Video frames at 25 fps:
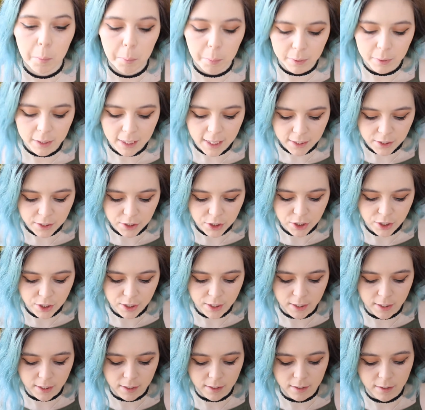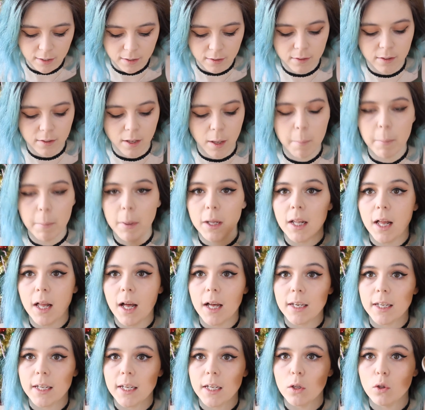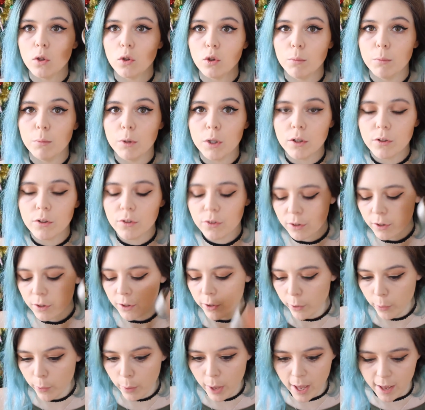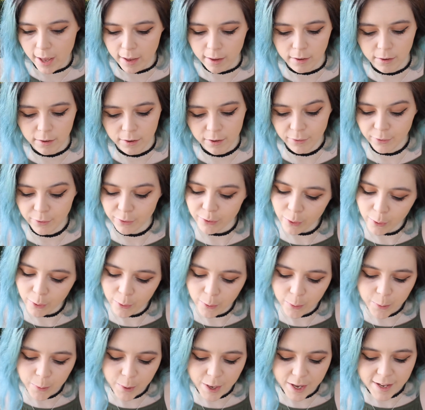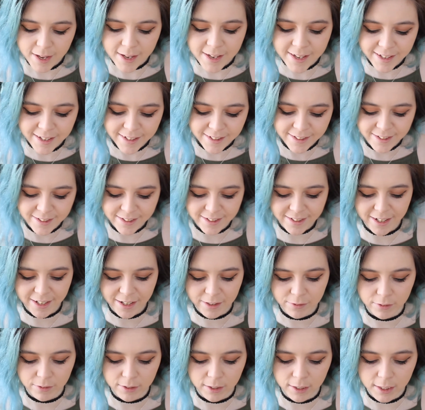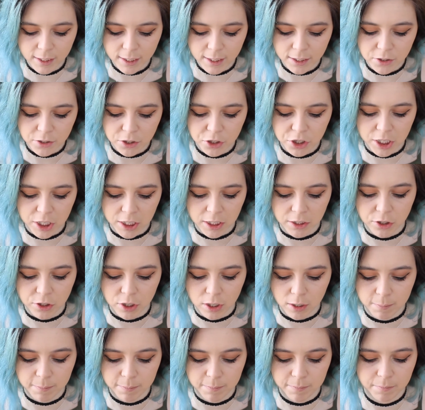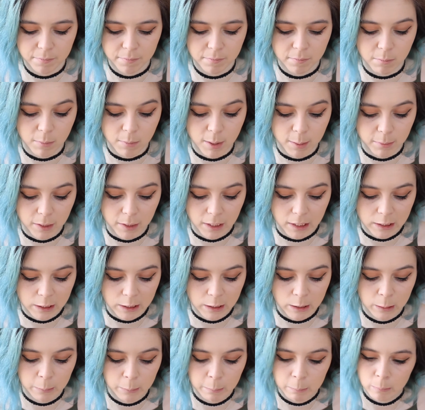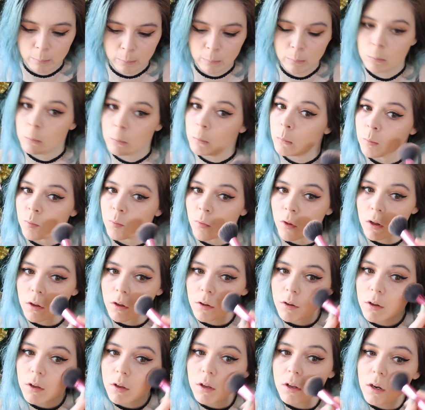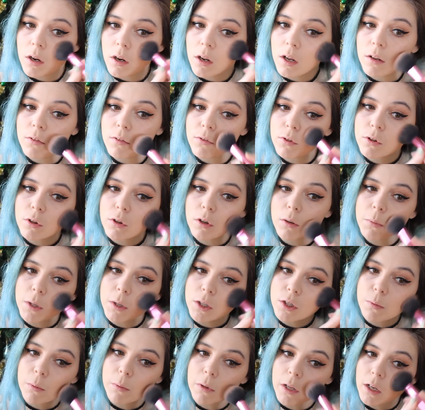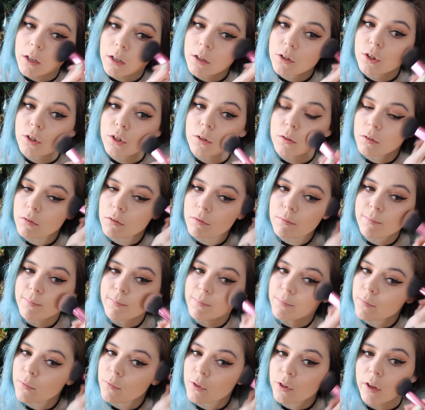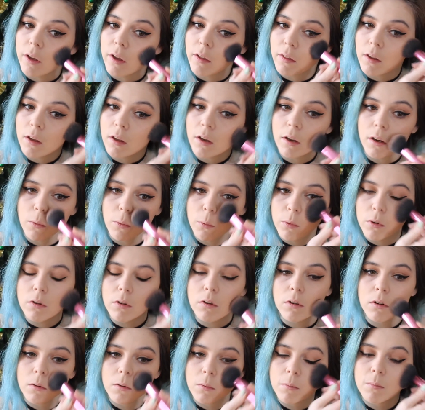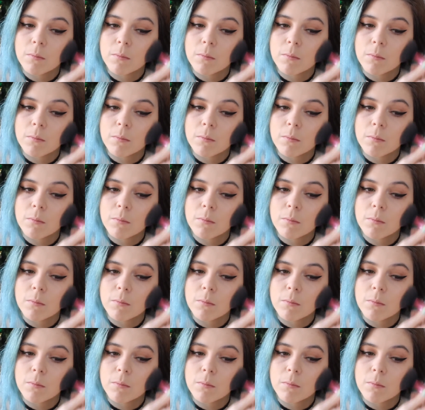Blush is Milani Luminoso, as always. I really need to change up my blush. I have so much blush, so you think I would.